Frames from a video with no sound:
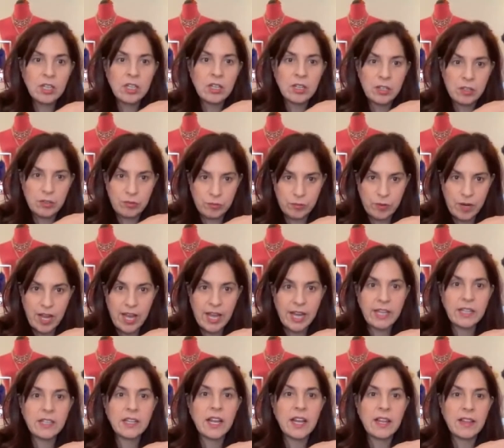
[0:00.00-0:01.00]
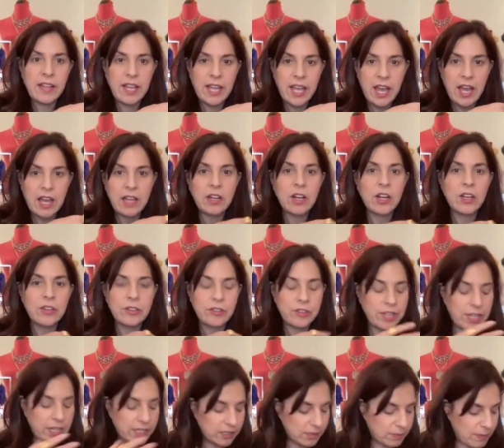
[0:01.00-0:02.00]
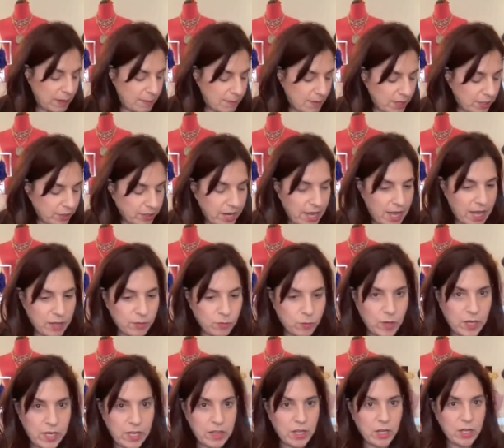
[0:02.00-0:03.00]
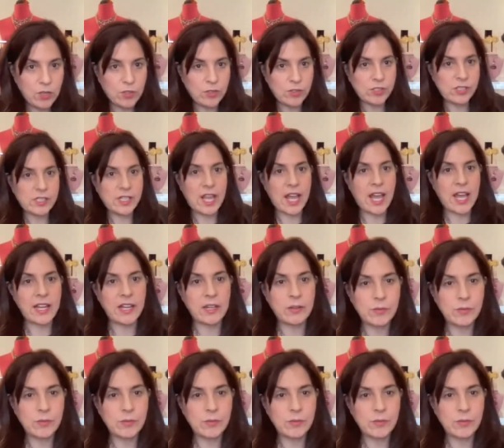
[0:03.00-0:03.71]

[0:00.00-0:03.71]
Yes. Right. And they had other things. My mother had one of those, and